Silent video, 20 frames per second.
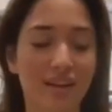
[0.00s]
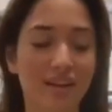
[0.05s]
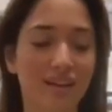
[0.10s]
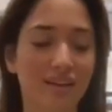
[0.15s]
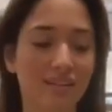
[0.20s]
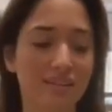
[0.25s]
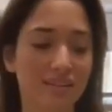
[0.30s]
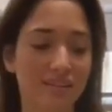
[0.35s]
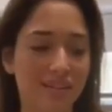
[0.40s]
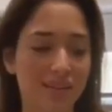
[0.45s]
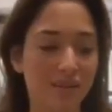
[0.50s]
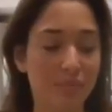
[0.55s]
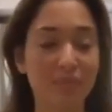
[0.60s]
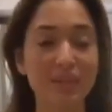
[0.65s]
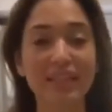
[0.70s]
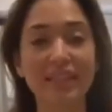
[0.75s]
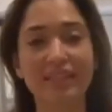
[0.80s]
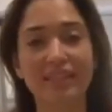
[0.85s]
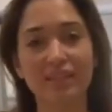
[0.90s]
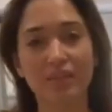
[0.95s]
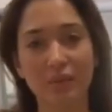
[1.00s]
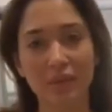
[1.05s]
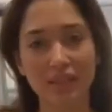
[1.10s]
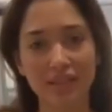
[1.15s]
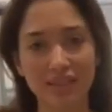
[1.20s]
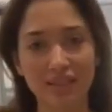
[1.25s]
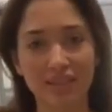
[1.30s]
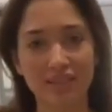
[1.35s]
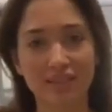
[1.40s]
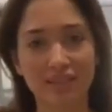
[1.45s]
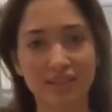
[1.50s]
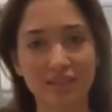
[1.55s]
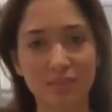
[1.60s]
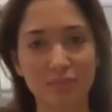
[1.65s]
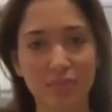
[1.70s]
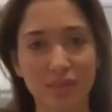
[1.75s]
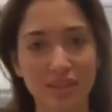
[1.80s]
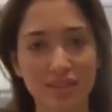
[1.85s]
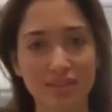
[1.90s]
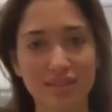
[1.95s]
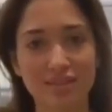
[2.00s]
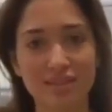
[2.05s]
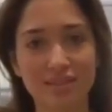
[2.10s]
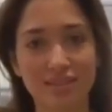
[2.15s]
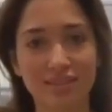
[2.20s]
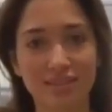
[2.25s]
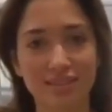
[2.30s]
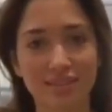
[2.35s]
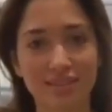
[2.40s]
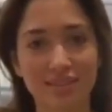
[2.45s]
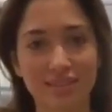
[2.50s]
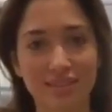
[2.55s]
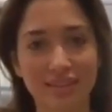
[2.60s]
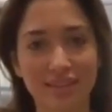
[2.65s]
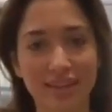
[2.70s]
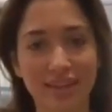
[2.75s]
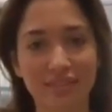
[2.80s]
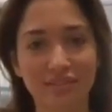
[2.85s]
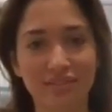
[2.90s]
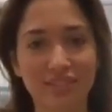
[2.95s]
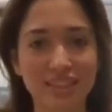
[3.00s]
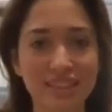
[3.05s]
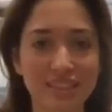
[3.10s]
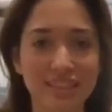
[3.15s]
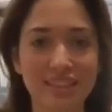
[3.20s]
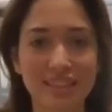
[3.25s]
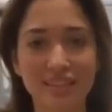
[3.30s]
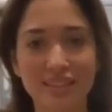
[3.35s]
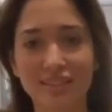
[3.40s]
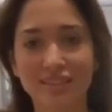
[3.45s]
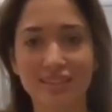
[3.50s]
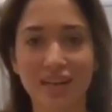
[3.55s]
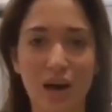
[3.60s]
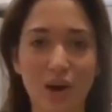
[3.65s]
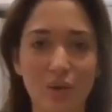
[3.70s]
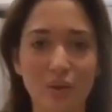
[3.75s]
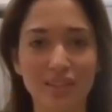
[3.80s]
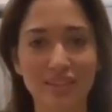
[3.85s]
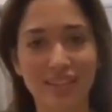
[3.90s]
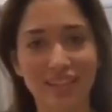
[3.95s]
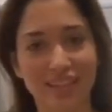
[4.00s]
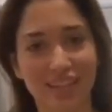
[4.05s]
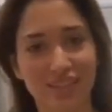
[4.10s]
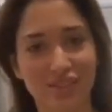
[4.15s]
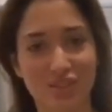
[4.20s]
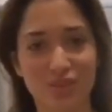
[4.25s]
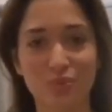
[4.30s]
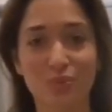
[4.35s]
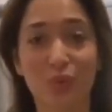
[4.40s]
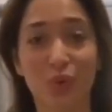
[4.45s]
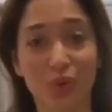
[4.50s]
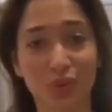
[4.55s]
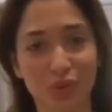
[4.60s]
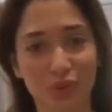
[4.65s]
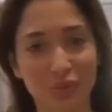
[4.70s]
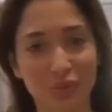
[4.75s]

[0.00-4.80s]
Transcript: Uh, I've been eating quite healthy but uh, every now and then I just want to